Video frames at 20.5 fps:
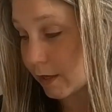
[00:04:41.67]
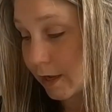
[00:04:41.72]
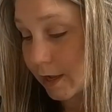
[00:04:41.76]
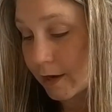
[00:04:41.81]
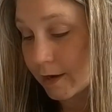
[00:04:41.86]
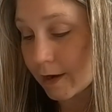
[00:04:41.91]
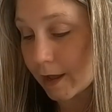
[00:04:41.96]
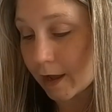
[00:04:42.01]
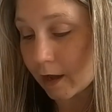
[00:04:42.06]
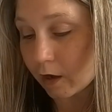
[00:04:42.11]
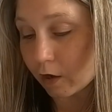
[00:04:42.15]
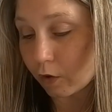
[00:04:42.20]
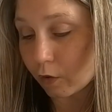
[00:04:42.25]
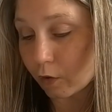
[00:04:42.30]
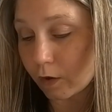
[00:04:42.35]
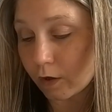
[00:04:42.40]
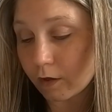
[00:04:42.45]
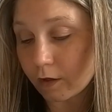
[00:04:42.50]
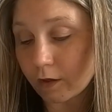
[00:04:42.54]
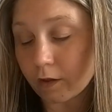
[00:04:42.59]

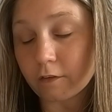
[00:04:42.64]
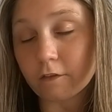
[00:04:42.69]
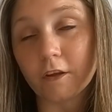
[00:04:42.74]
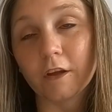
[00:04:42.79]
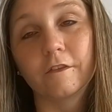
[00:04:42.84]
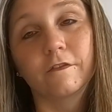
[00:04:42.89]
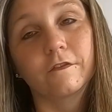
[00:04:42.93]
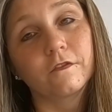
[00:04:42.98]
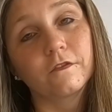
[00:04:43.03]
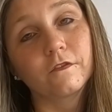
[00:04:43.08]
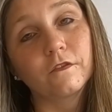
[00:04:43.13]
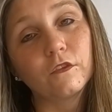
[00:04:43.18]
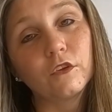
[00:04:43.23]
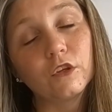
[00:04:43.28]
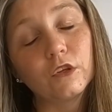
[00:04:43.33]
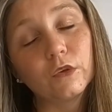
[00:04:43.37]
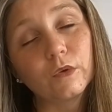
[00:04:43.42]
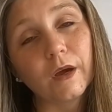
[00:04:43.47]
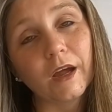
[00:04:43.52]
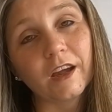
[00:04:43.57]
Now, if
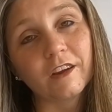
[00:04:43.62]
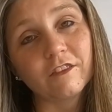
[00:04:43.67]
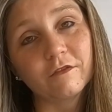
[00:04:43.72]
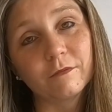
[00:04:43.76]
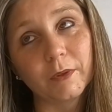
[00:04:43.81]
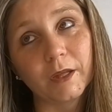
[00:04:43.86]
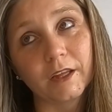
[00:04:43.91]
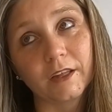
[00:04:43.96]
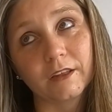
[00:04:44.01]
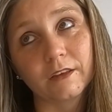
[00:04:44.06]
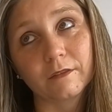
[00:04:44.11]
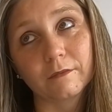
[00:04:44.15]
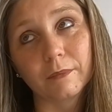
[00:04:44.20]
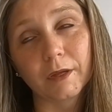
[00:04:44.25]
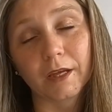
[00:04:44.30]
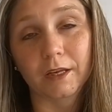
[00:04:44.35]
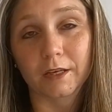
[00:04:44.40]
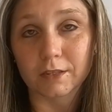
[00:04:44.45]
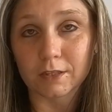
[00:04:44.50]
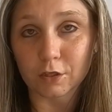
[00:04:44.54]
you have been
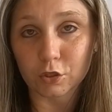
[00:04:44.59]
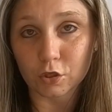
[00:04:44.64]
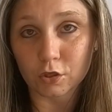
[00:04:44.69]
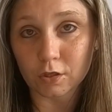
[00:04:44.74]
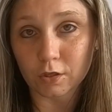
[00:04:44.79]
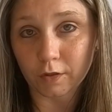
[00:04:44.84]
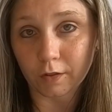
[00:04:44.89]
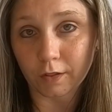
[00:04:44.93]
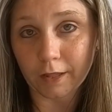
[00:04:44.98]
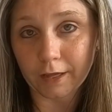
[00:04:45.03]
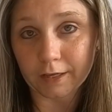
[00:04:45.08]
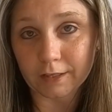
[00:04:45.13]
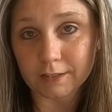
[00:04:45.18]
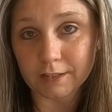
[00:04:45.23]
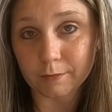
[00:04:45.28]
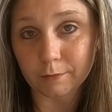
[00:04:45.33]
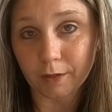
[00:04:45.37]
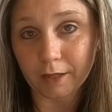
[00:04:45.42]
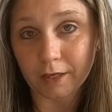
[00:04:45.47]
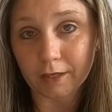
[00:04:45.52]
paying attention to the legacy
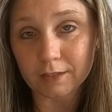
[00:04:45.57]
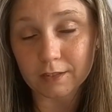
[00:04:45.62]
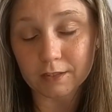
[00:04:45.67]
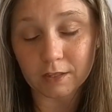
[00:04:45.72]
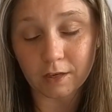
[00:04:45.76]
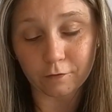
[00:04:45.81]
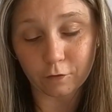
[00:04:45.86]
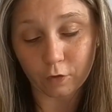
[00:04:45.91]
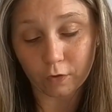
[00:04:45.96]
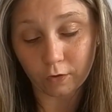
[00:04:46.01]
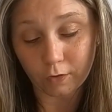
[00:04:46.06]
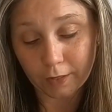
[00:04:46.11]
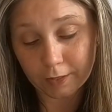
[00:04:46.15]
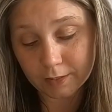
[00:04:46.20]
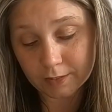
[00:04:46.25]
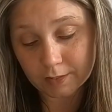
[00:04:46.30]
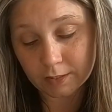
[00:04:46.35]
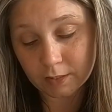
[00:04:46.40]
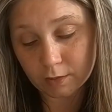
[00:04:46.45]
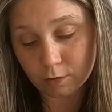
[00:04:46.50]
blanket stuff or the
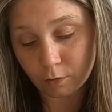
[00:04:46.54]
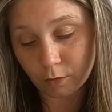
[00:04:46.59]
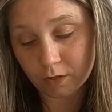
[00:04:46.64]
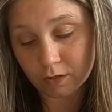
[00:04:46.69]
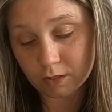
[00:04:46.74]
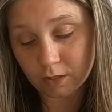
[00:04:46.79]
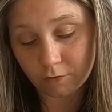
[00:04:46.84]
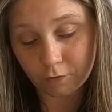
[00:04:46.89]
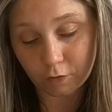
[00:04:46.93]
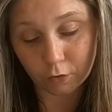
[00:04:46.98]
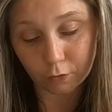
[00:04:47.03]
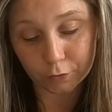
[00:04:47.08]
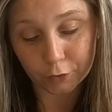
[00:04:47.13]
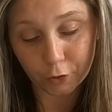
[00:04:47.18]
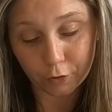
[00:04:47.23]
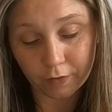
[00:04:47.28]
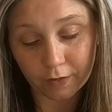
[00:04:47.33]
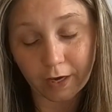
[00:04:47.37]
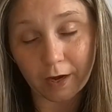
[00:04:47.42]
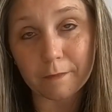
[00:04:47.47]
legacy square stuff, you'll
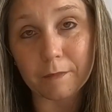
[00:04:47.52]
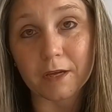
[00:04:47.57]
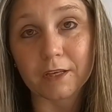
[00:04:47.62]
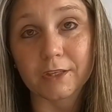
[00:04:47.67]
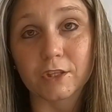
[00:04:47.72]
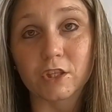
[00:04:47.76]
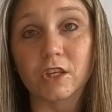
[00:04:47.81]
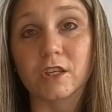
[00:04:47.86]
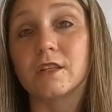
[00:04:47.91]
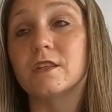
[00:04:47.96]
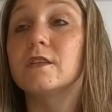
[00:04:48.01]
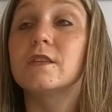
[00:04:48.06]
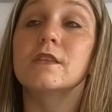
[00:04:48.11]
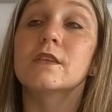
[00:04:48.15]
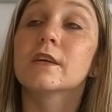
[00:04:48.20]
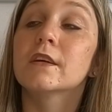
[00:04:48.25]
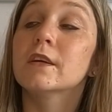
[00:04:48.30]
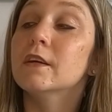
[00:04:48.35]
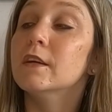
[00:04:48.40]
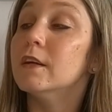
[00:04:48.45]
know that I mentioned
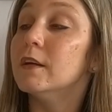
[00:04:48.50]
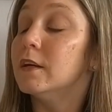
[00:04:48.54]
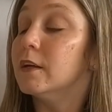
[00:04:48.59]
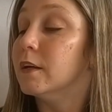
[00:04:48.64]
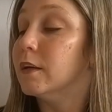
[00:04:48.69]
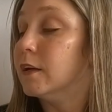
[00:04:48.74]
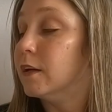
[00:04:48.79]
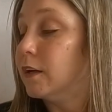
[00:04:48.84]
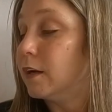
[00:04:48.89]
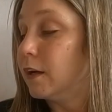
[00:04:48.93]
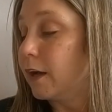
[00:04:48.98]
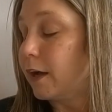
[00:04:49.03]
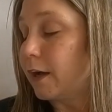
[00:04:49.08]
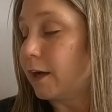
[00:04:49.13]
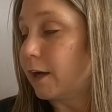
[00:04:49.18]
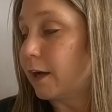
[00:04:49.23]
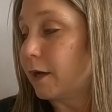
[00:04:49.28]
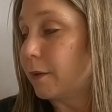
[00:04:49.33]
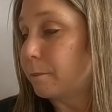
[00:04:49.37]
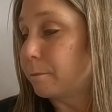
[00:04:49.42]

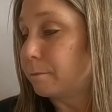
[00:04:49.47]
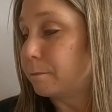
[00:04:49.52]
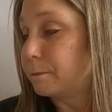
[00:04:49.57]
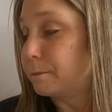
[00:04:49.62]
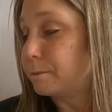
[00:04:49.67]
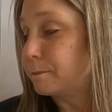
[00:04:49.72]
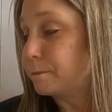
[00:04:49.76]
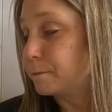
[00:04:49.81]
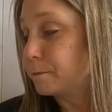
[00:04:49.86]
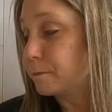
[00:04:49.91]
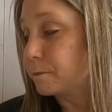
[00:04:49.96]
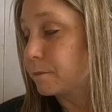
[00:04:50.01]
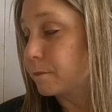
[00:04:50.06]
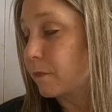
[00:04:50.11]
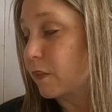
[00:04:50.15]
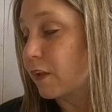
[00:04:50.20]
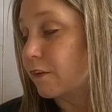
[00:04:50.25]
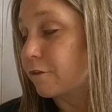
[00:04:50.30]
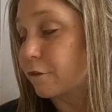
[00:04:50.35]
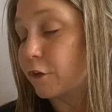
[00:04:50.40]

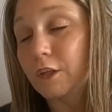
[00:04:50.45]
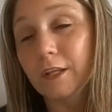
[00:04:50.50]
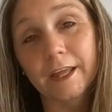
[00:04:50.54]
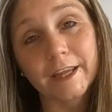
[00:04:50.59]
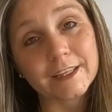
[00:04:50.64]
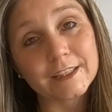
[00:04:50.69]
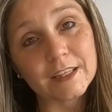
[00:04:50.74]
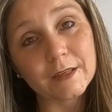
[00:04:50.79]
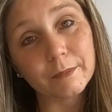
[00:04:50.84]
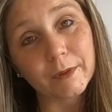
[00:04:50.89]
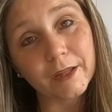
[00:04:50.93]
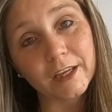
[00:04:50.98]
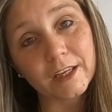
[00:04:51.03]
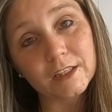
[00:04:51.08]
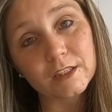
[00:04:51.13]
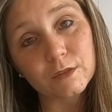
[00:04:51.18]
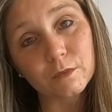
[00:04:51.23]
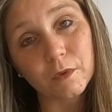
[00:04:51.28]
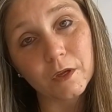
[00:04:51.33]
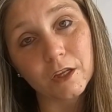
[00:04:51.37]
for legacy
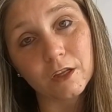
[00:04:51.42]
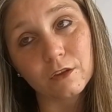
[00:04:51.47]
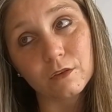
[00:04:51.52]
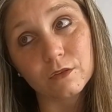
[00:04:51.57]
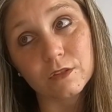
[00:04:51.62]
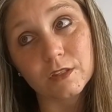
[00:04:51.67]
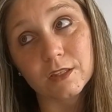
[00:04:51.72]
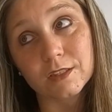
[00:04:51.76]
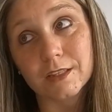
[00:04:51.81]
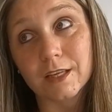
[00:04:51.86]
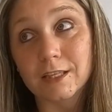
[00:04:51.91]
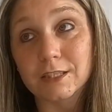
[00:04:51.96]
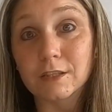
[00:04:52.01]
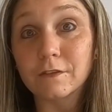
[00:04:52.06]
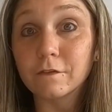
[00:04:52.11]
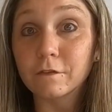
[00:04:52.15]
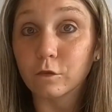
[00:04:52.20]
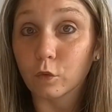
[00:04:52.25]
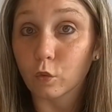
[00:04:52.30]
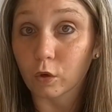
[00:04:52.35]
blankets we use a size
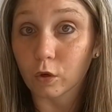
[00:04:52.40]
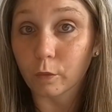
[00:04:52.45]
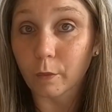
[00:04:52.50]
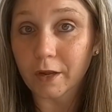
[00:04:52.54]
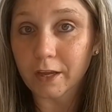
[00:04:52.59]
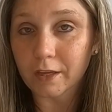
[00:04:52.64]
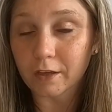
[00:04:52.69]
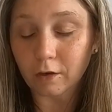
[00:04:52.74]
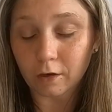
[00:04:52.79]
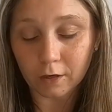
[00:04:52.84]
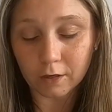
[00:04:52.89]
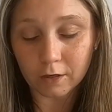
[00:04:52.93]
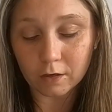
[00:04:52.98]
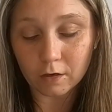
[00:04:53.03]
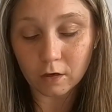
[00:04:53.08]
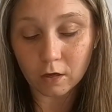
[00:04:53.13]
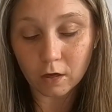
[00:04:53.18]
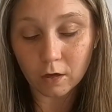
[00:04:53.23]
4 weight yarn,